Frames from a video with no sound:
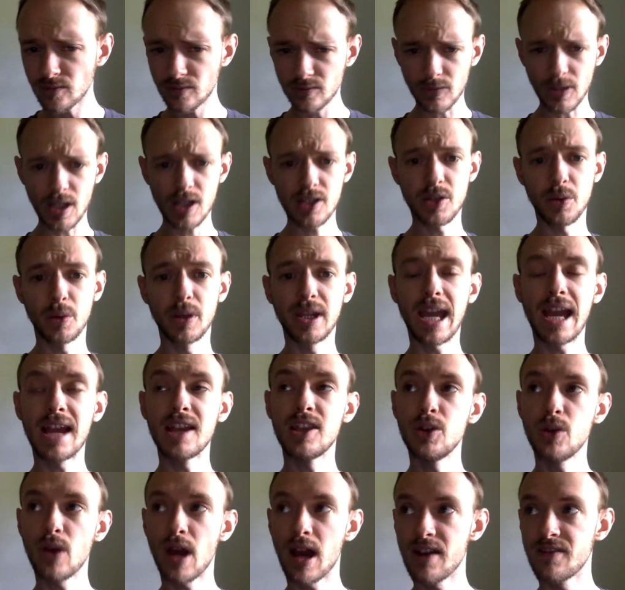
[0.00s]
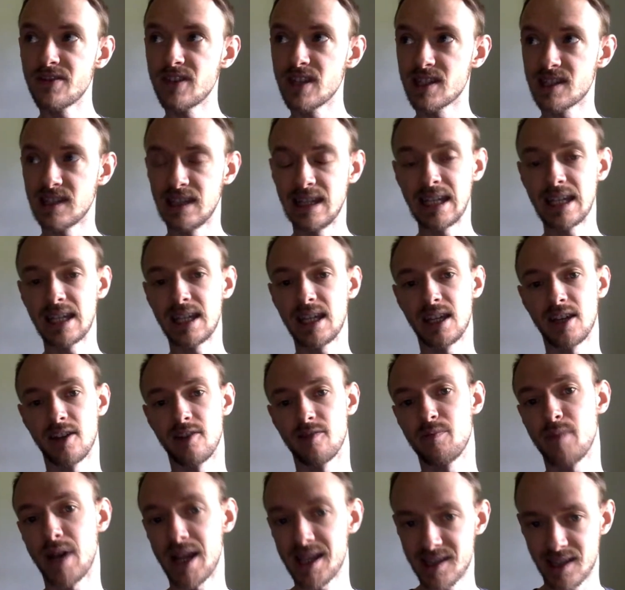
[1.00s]
So again, you have this linking of
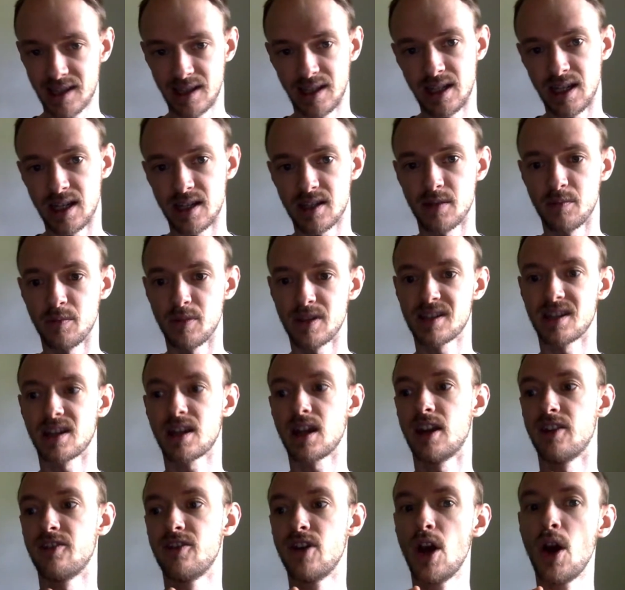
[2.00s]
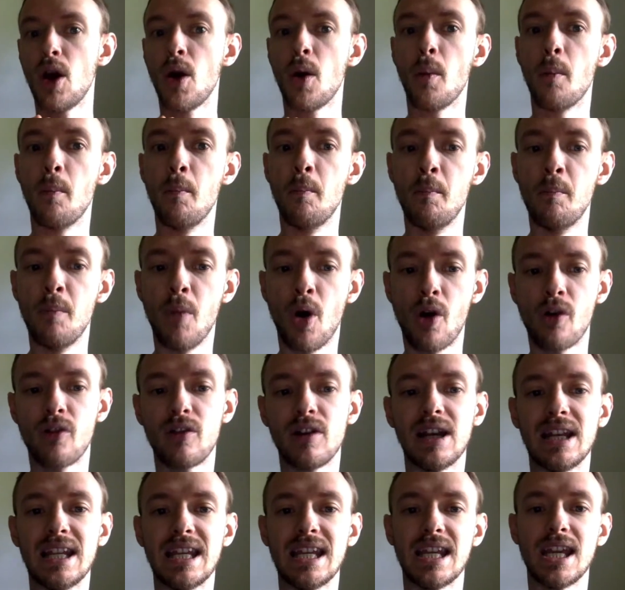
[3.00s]
masculinism as a kind of
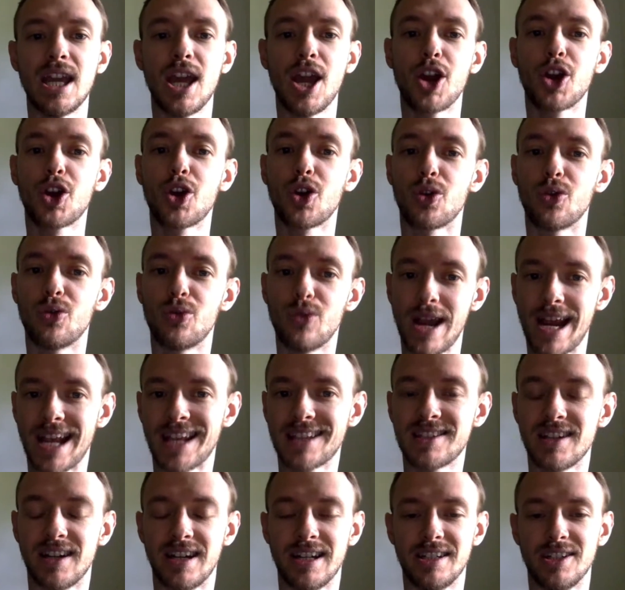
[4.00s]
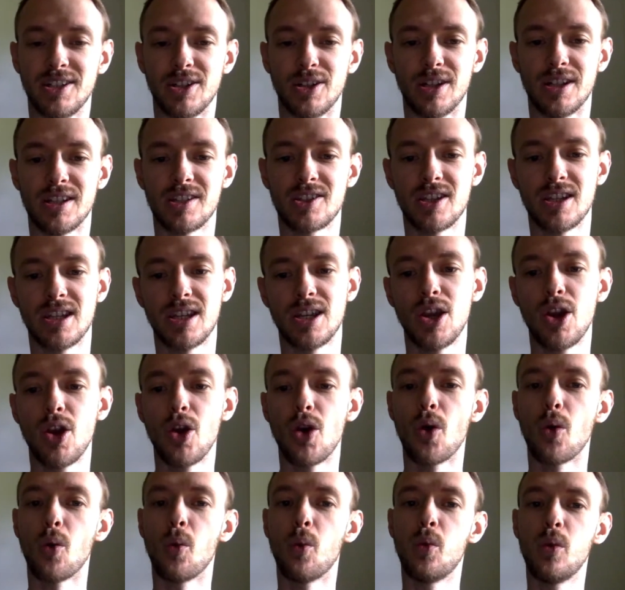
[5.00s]
morally correct ideology
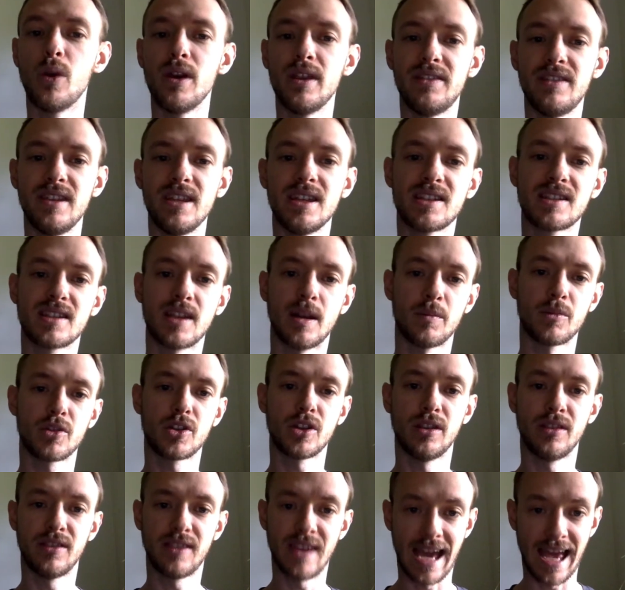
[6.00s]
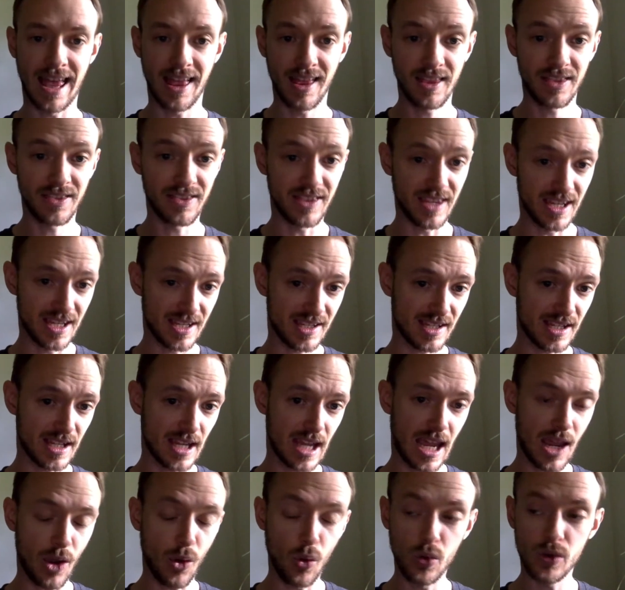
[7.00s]
with the assumption that this
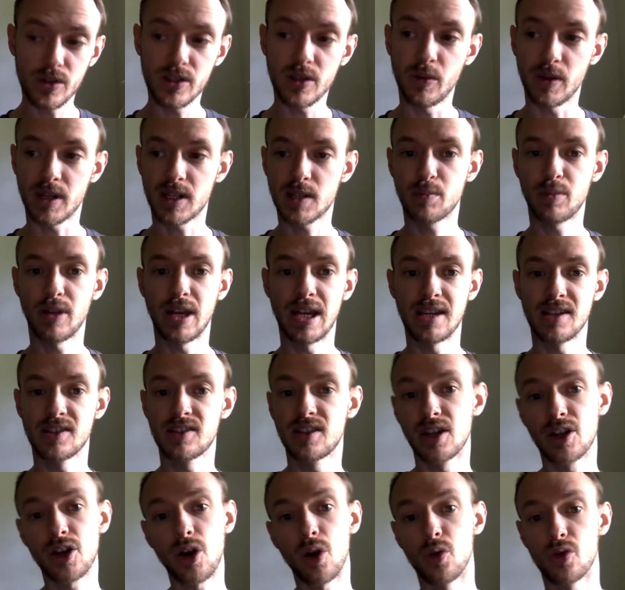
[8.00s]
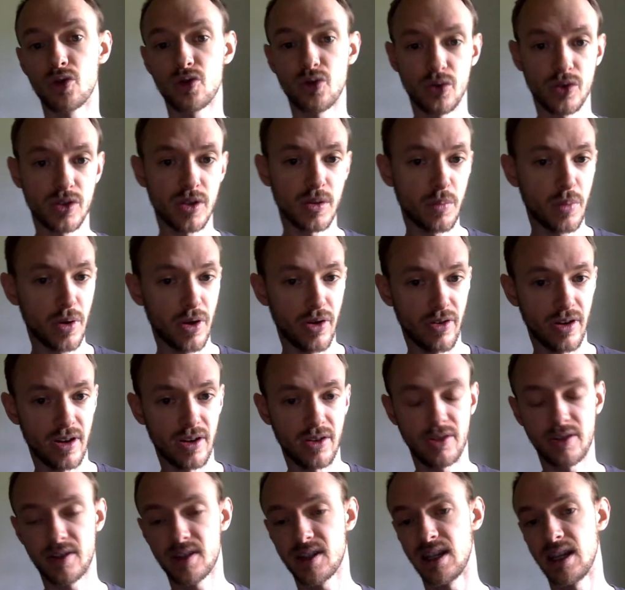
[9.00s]
also explains the cultural
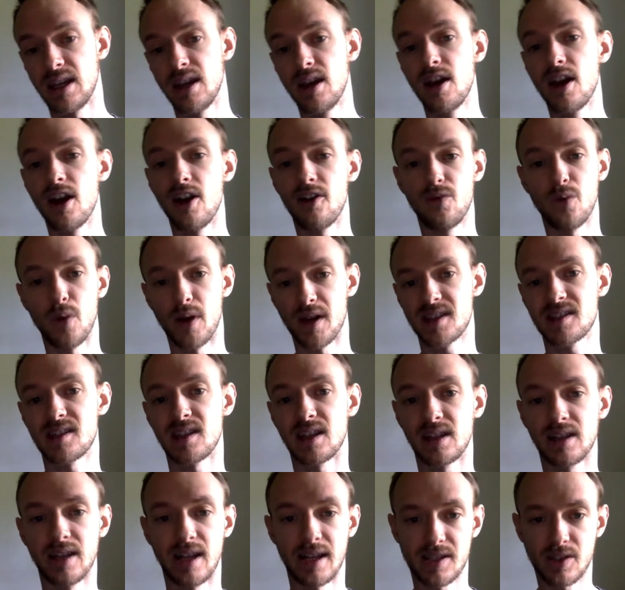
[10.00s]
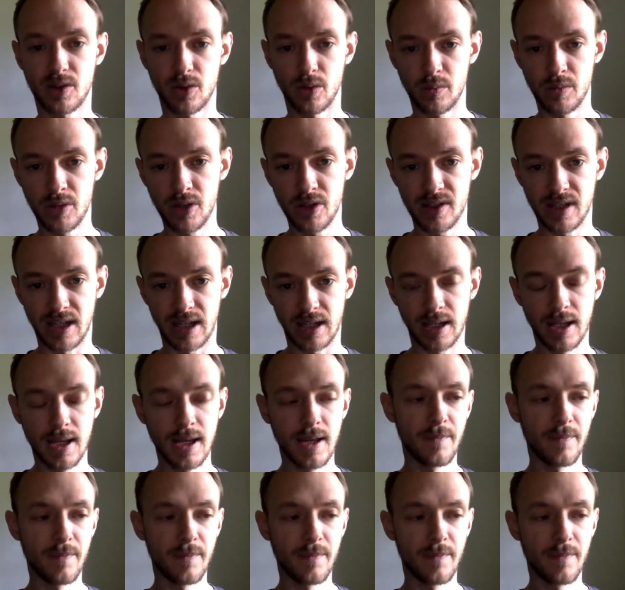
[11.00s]
superiority of Western classical music.